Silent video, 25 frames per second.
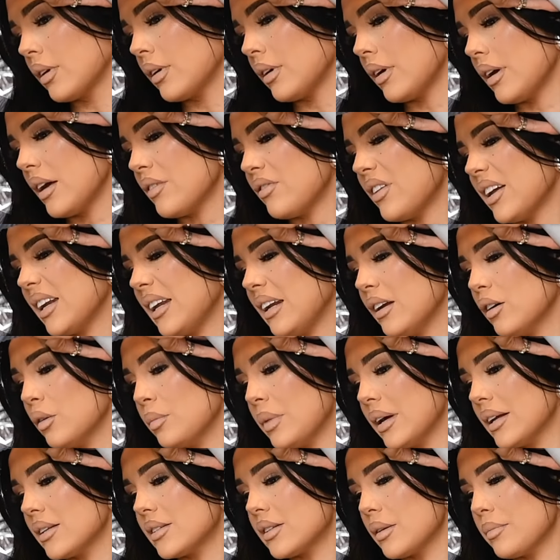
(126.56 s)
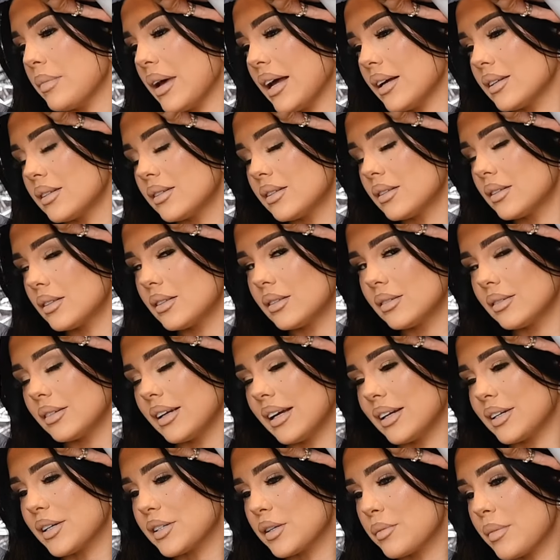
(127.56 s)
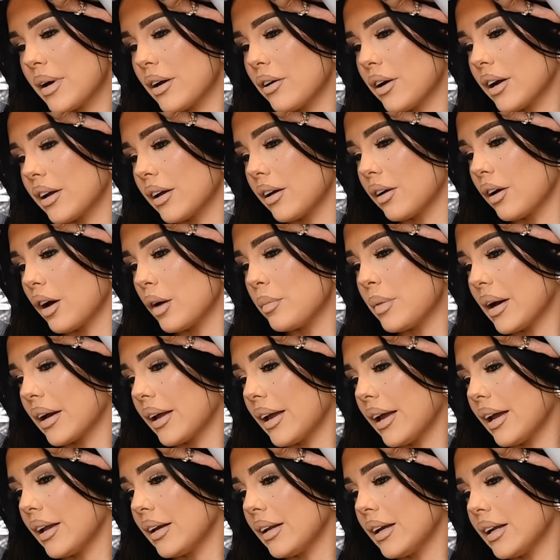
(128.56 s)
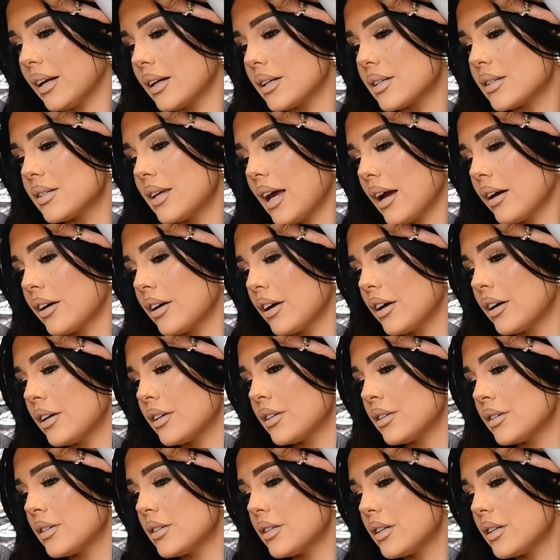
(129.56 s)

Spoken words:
If any little bits are missed, it doesn't matter, I can go back in a second.